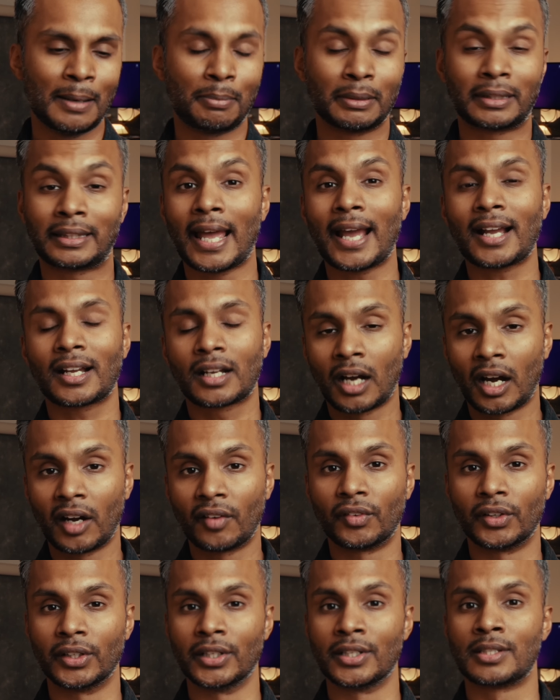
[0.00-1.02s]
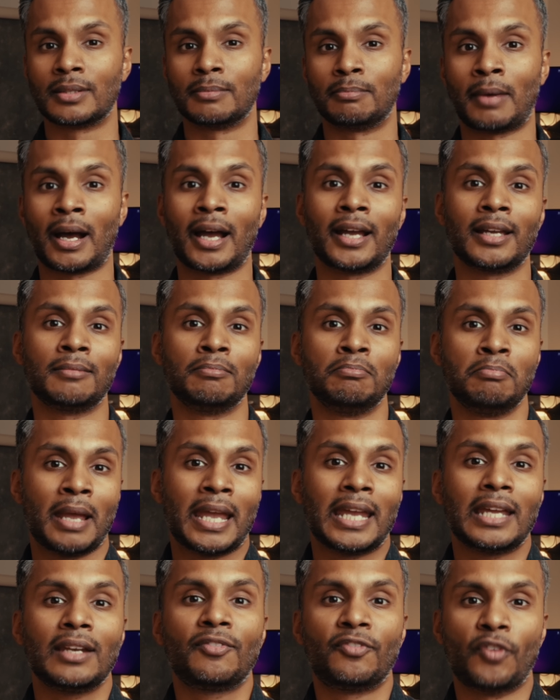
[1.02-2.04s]
But that covers my
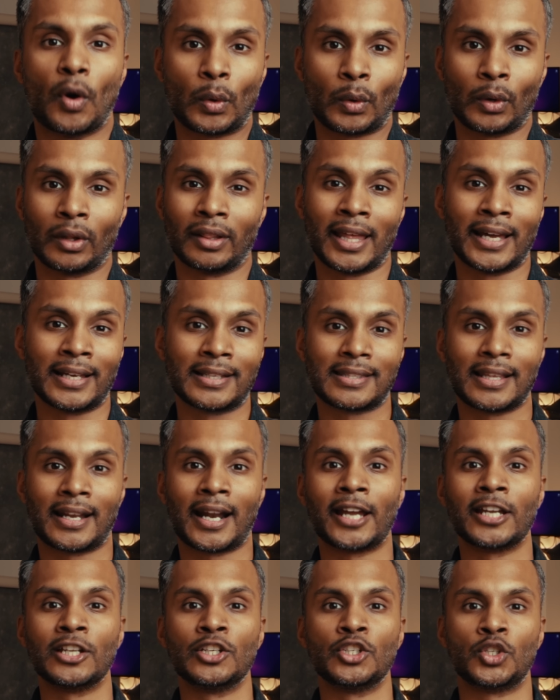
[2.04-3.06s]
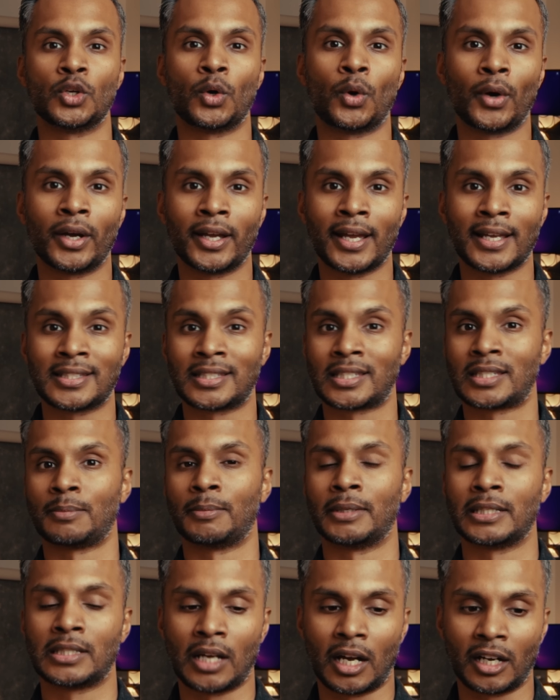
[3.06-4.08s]
main focal lengths that I enjoy as a
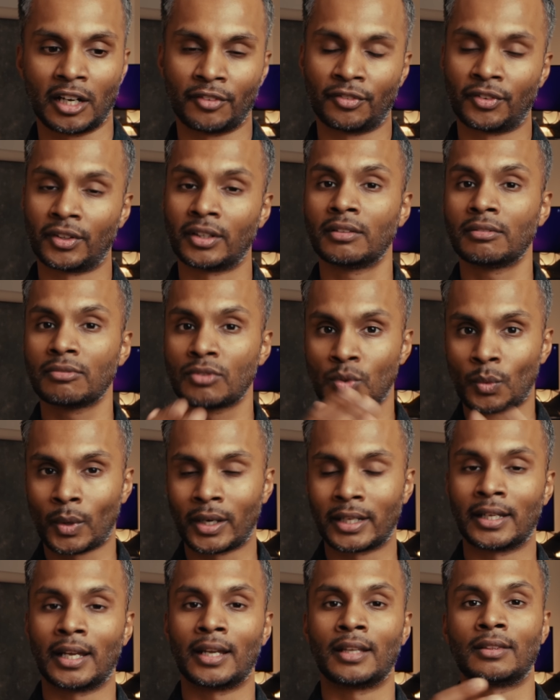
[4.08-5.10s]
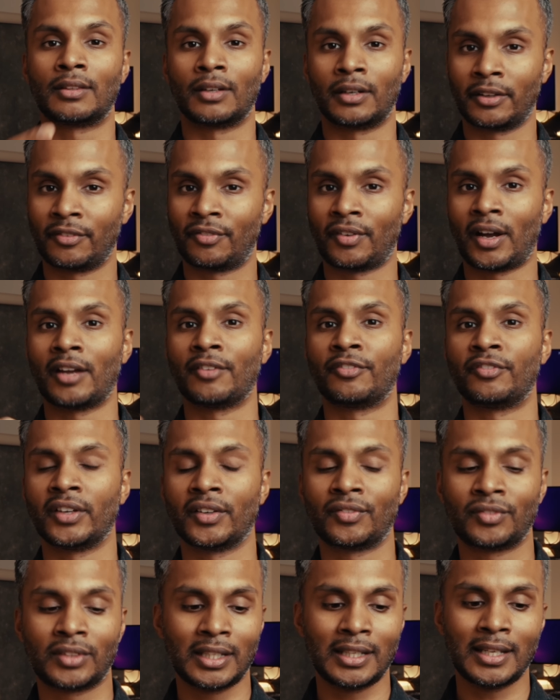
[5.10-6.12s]
cinematographer, 28, 35,
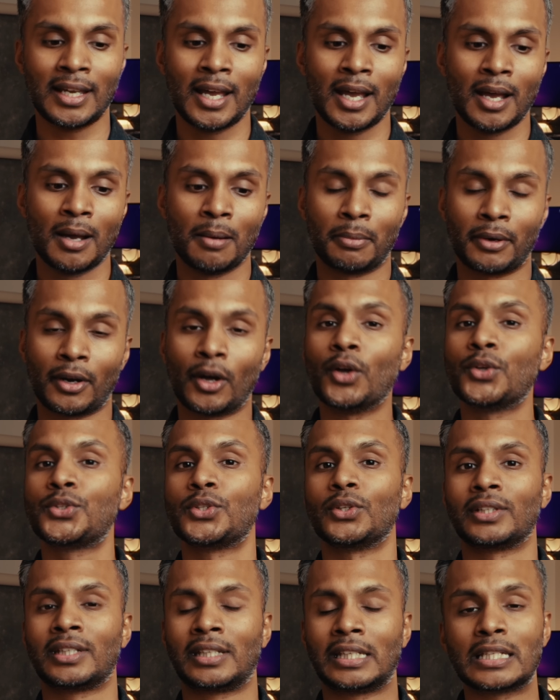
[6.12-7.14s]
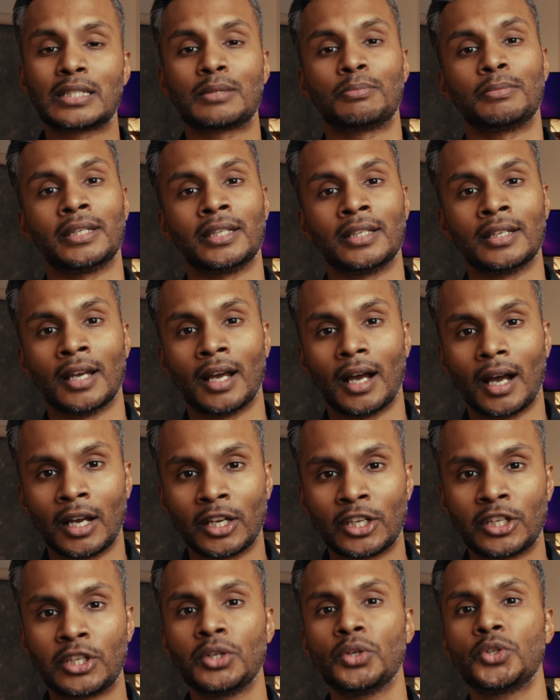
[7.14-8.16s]
50, but also gives me a
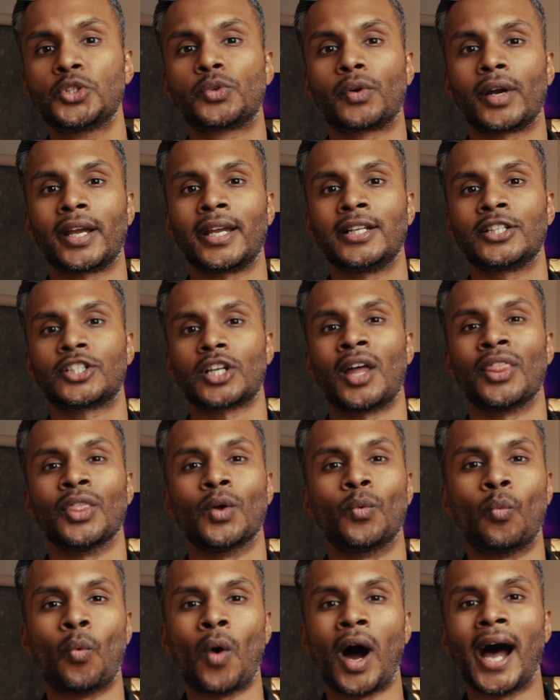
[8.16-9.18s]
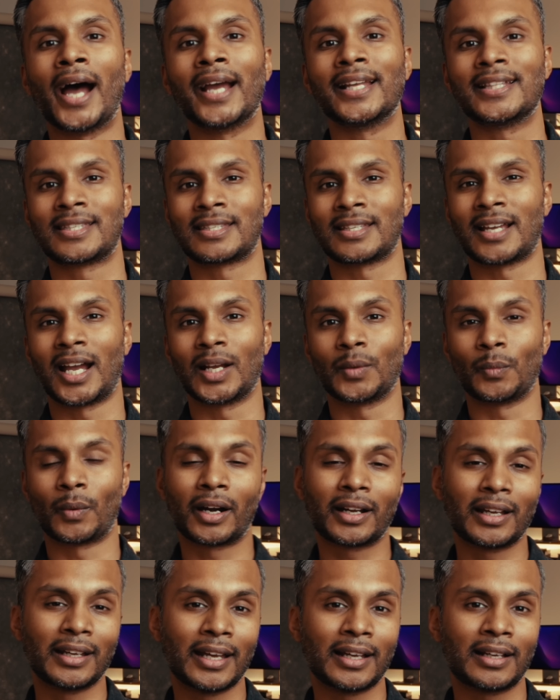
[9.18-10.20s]
huge range on the wide side where
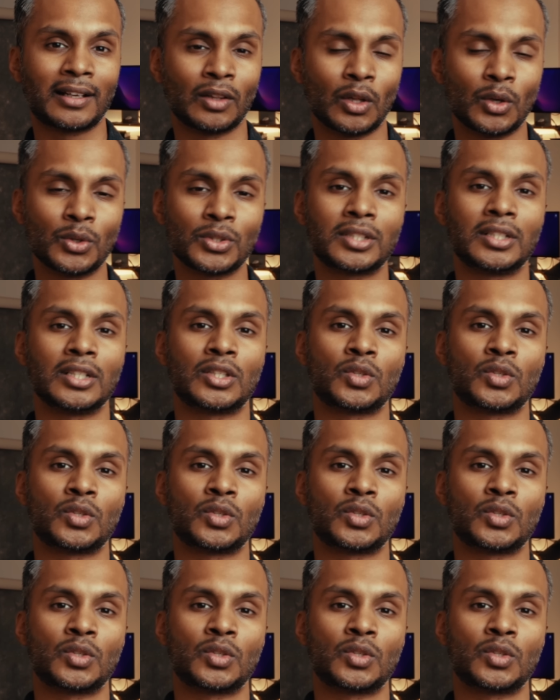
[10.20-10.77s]
I can get close to